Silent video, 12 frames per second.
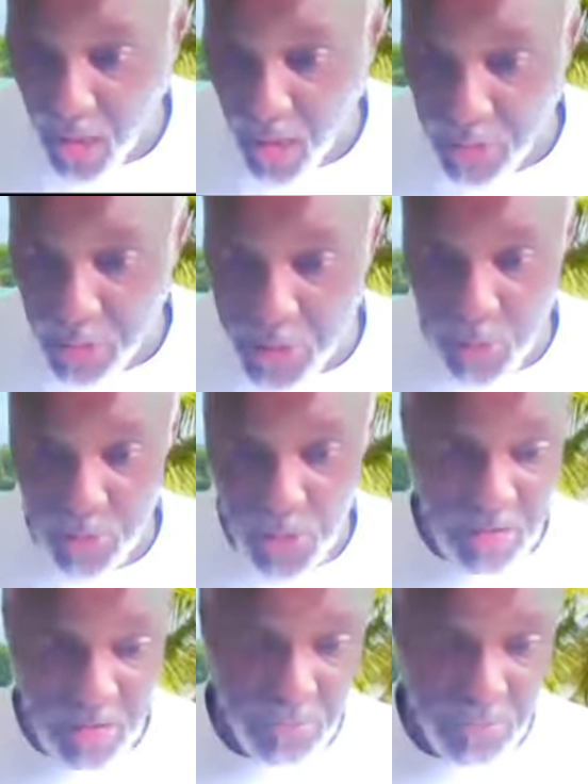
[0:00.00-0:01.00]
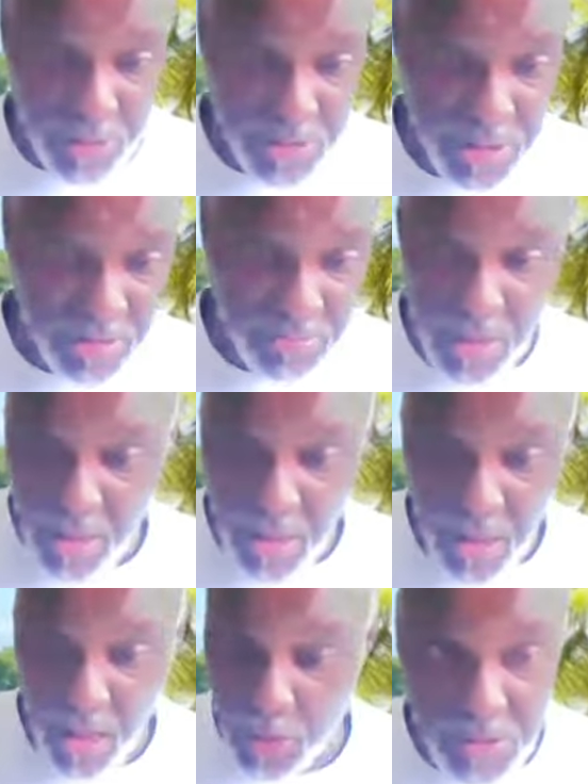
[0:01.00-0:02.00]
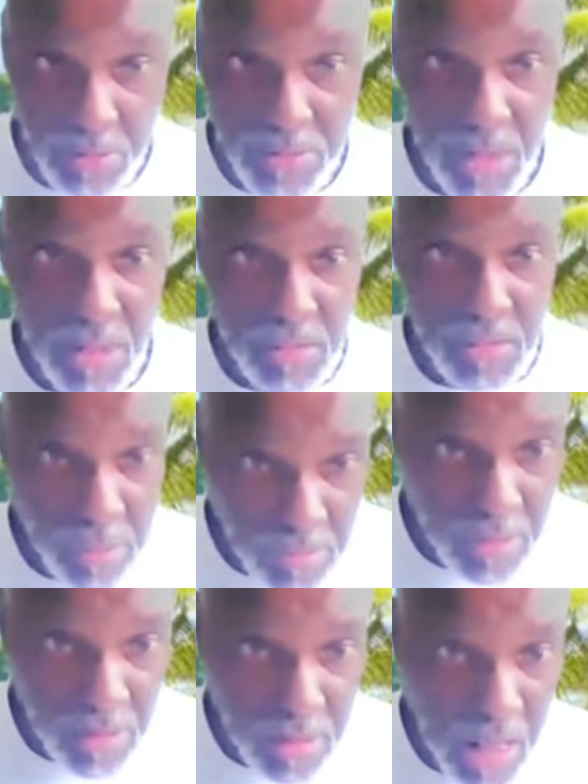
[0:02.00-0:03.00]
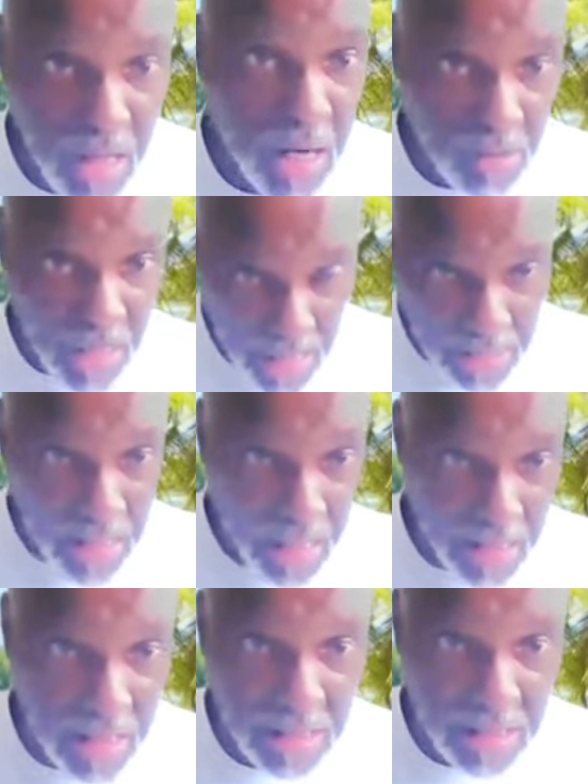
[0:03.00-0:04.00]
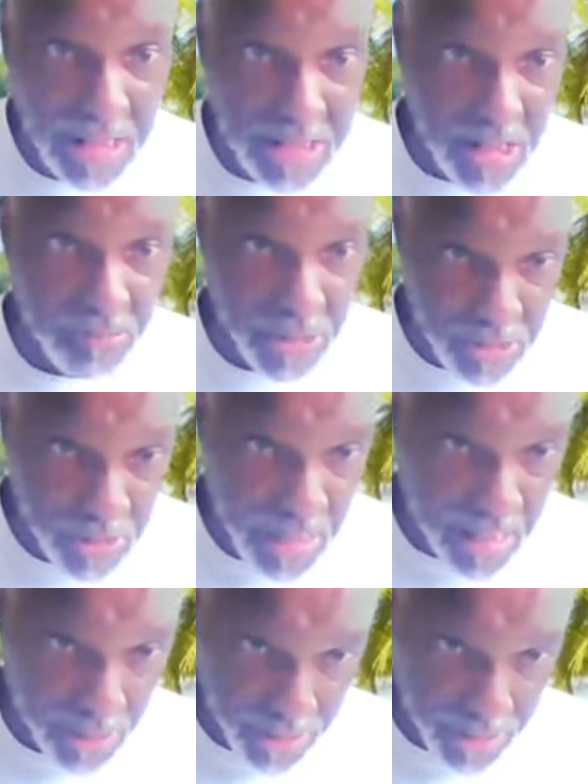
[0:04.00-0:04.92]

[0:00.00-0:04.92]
uh, you told me you got heavy bloating, uh, so well, I, I, I, I'd like to come into